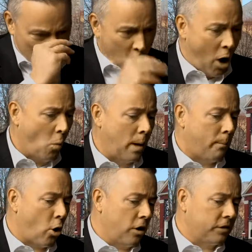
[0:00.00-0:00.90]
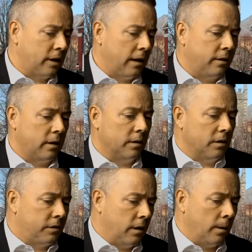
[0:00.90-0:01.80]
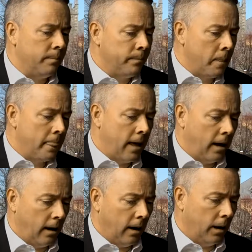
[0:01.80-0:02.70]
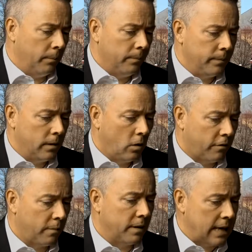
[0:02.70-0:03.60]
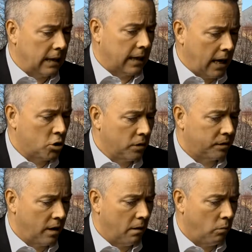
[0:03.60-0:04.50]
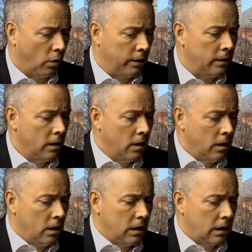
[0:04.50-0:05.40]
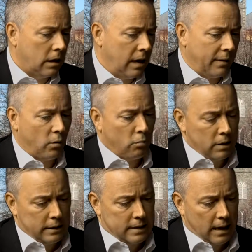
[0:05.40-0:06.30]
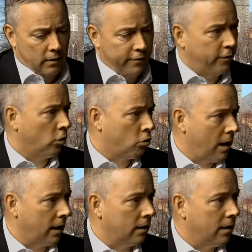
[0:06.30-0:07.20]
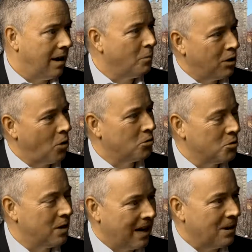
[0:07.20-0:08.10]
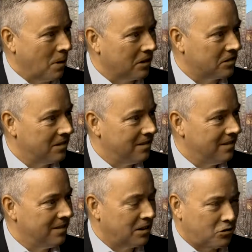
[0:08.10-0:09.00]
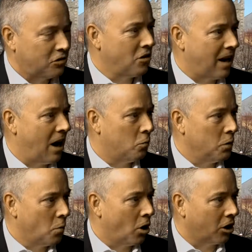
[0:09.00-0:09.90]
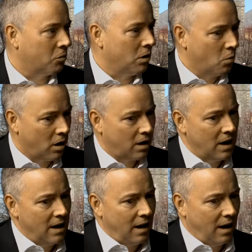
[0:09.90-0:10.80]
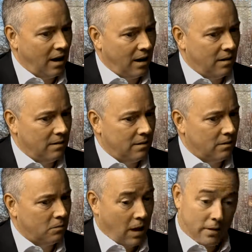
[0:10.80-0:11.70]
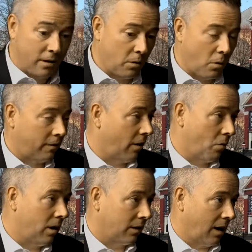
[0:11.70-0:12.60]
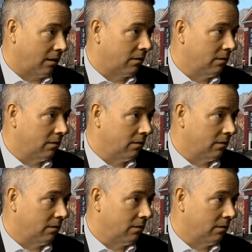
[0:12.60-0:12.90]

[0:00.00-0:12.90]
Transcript: not one person, I think, in the city, or from the delegation standpoint, can ever really take full credit, and we don't do it anyways. It's just not how we work. We work, I think we work very well together.